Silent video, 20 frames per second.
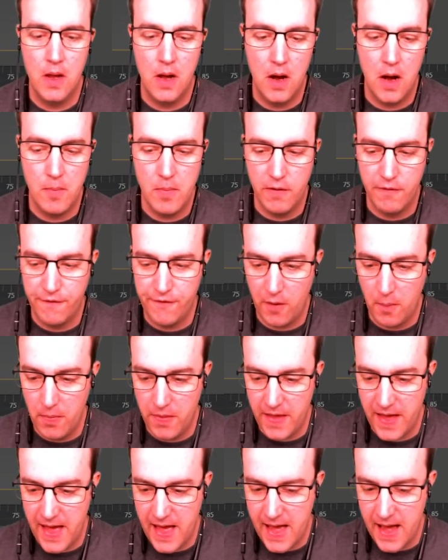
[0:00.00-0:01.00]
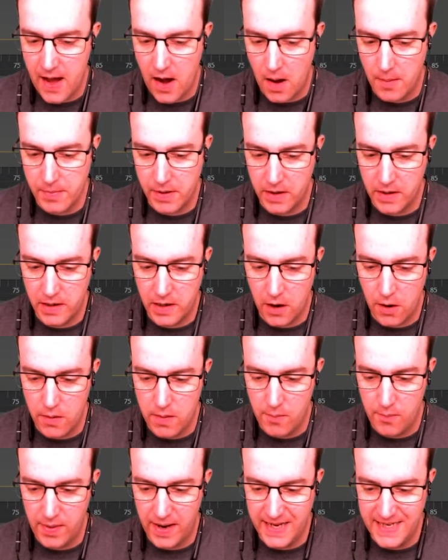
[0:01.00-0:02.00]
And from there, I'm going to
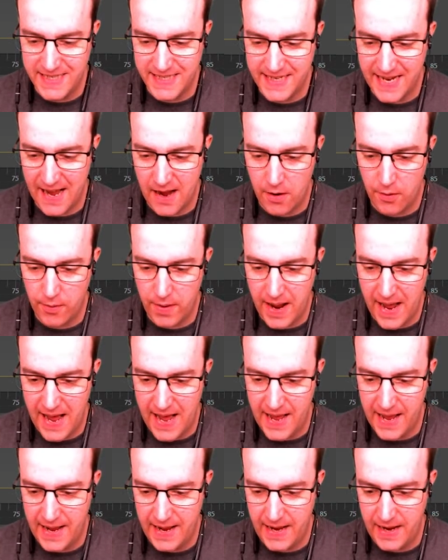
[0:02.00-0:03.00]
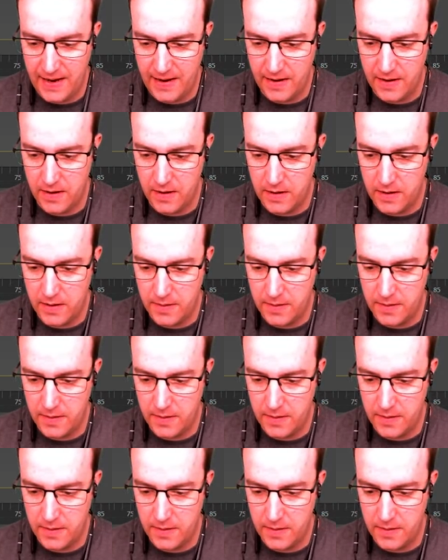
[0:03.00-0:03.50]
go and place down a